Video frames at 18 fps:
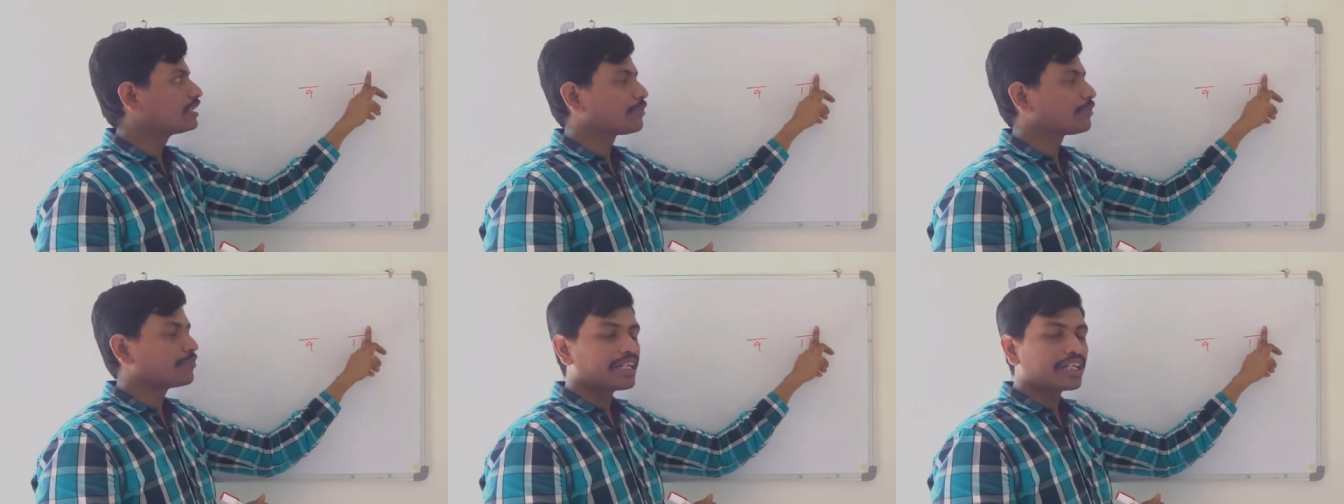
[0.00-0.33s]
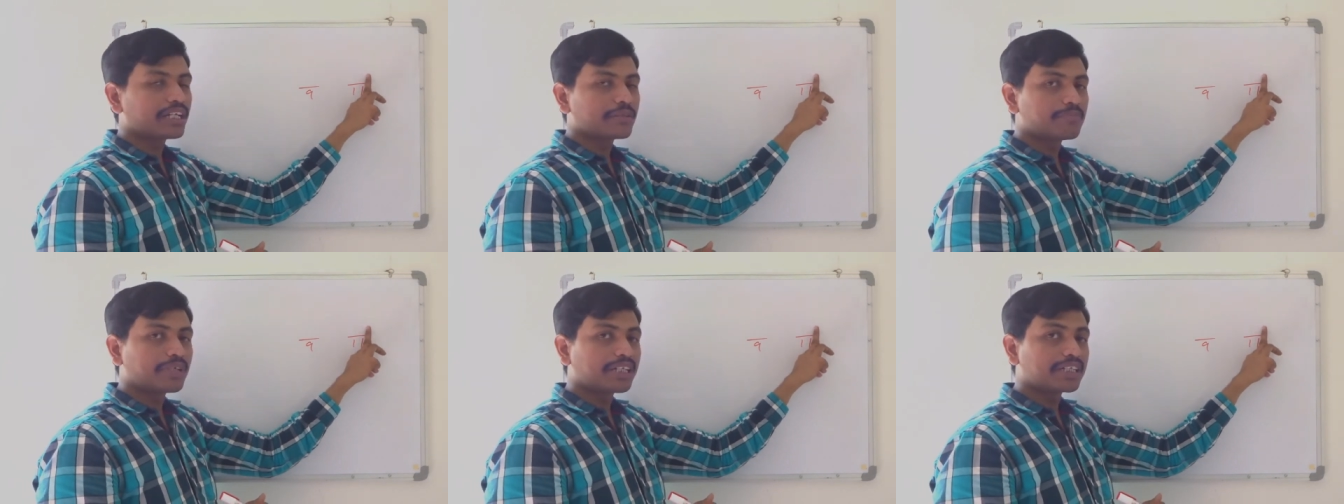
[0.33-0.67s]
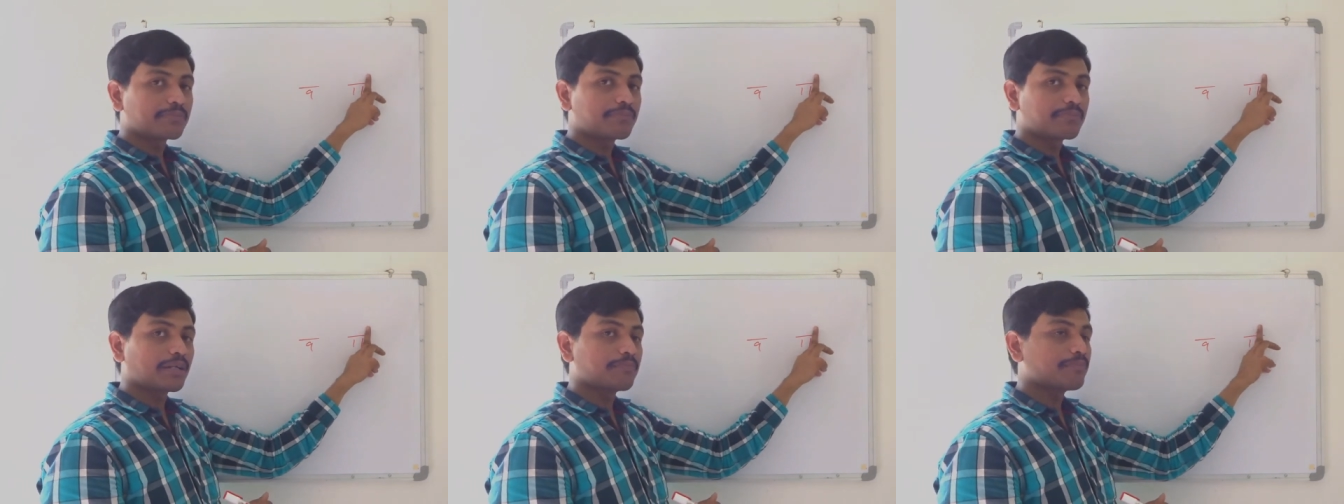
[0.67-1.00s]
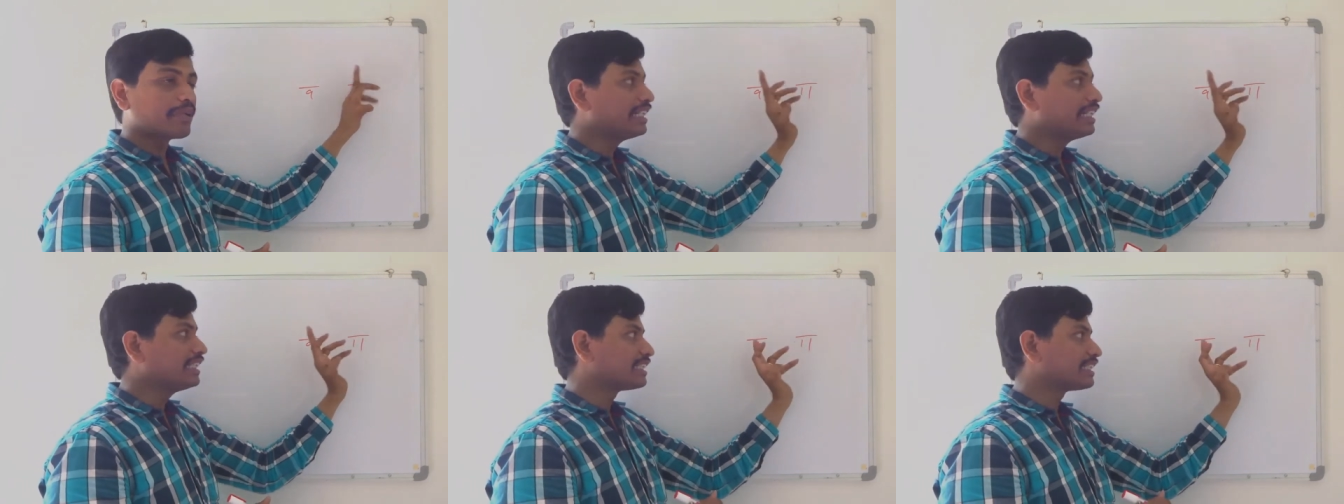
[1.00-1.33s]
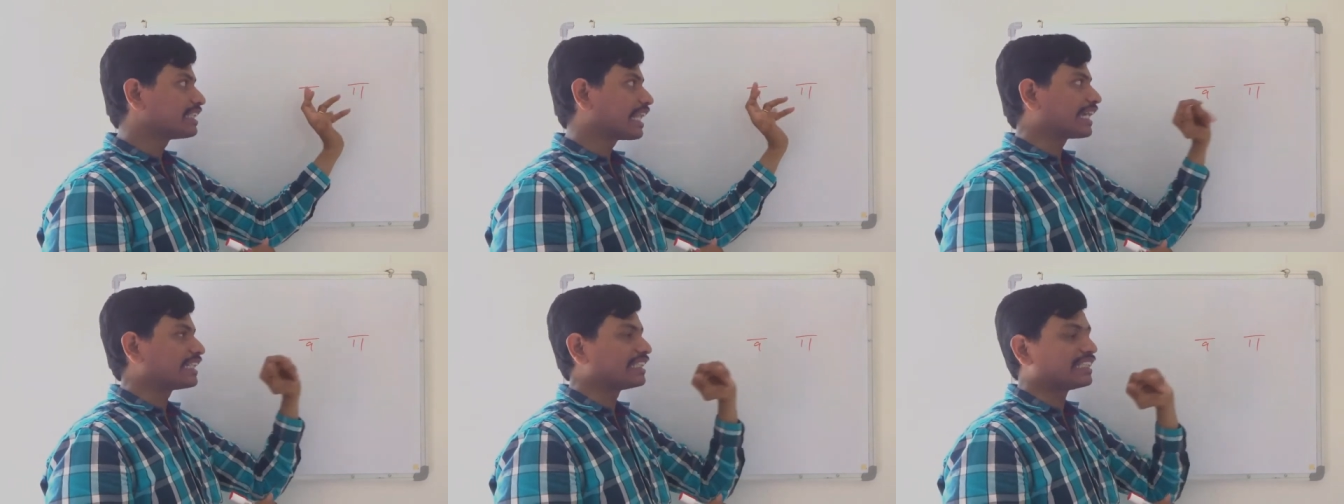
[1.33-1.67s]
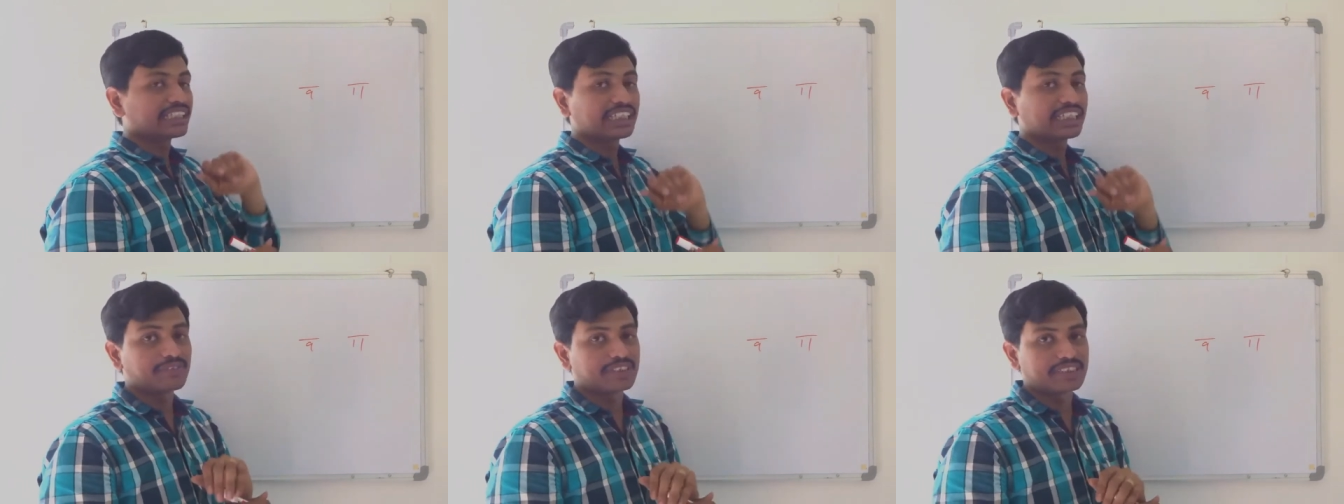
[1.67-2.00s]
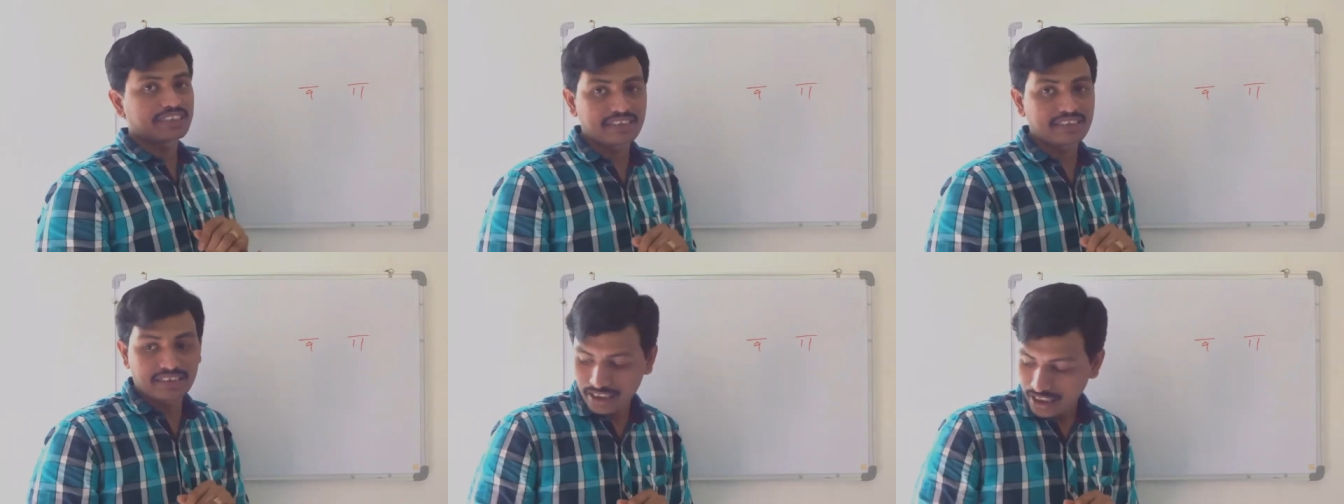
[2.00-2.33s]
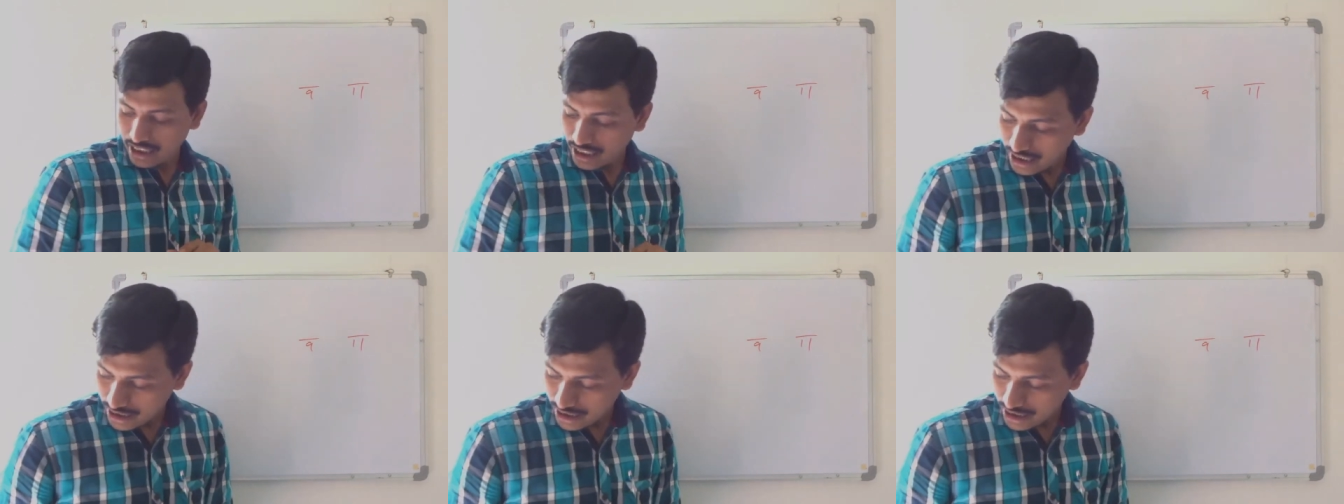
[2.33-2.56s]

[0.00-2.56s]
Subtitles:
remainder multiply by 9, reverse.